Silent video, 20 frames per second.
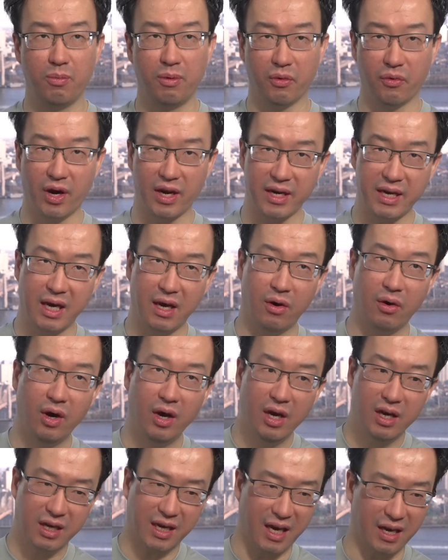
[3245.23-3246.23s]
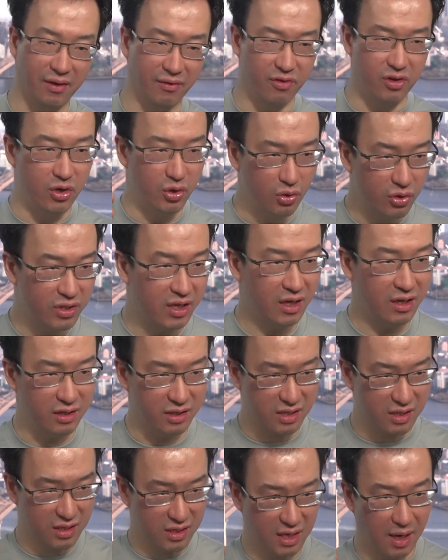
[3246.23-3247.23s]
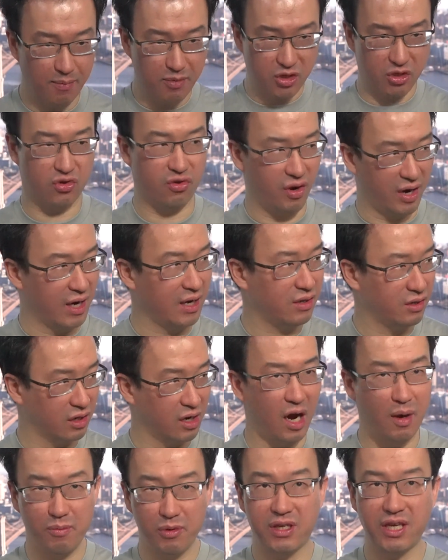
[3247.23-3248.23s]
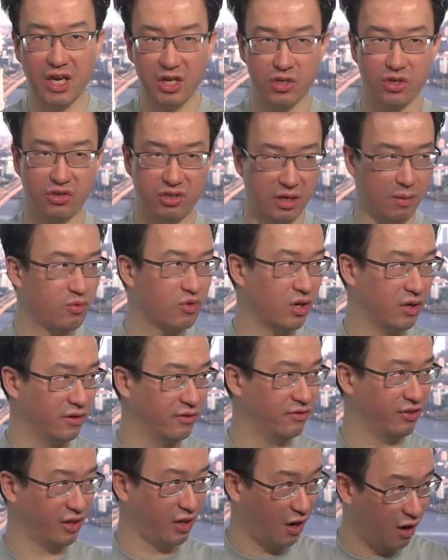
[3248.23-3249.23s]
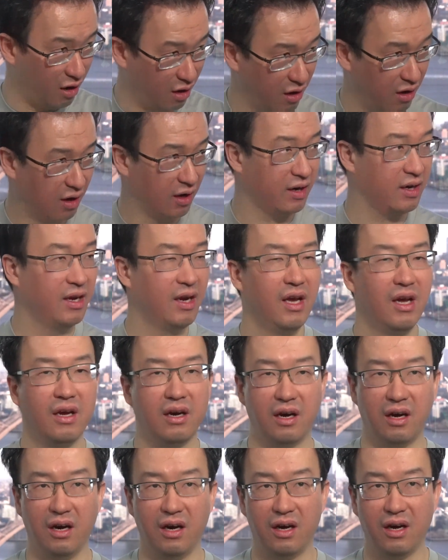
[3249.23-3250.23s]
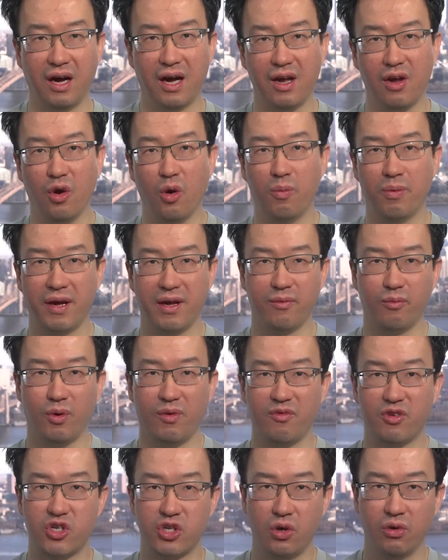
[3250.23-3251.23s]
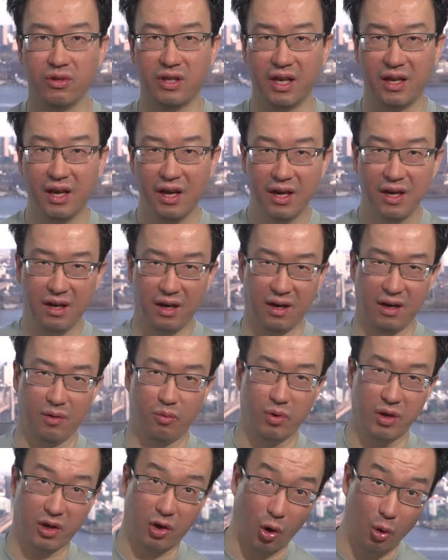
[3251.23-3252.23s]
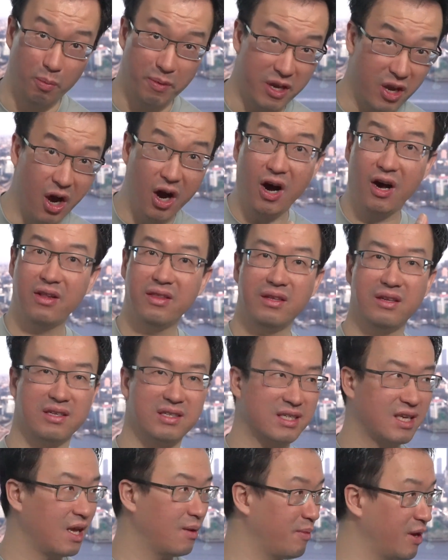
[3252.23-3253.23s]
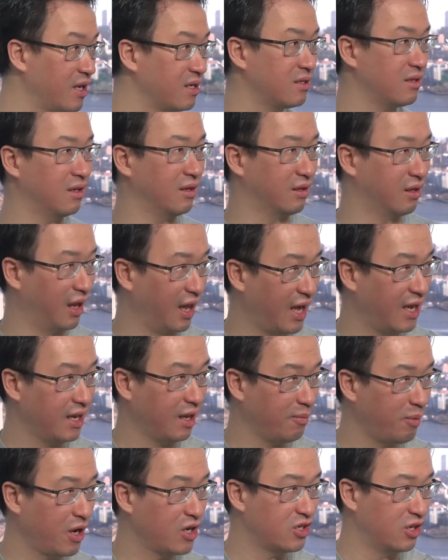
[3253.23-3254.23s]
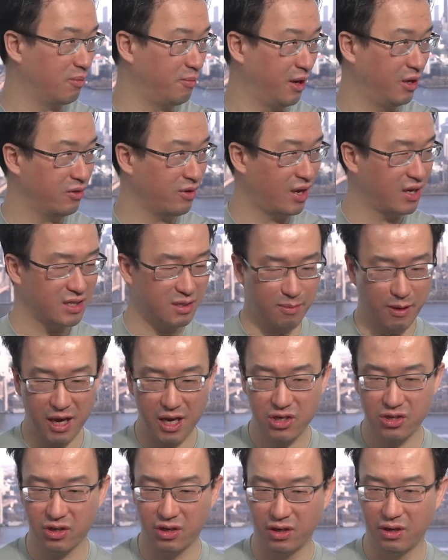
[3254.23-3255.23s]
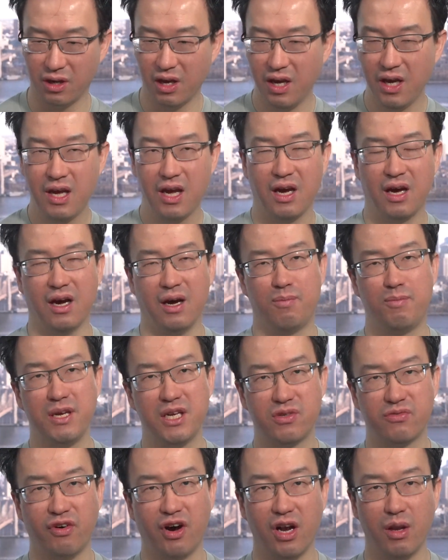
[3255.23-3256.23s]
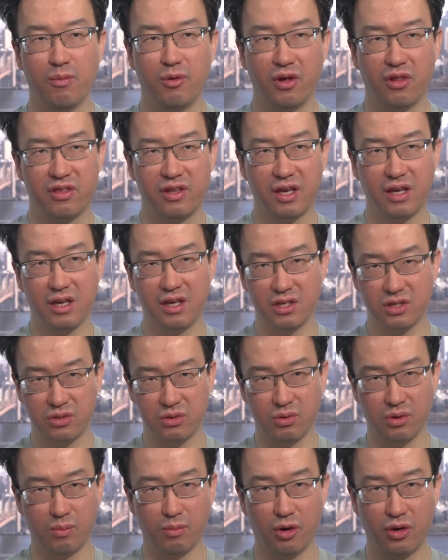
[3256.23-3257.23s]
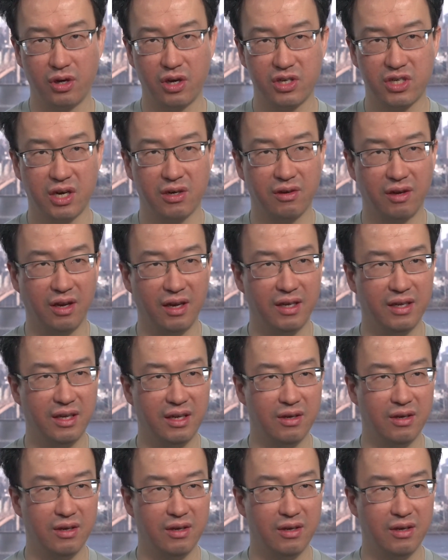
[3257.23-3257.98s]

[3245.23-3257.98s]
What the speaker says: But right now, kind of using the substrate, the computational substrate of the card, I hope we've shown that we go beyond the CMS, the landing page and About Us page on a beach volleyball thing into a mortgage calculator.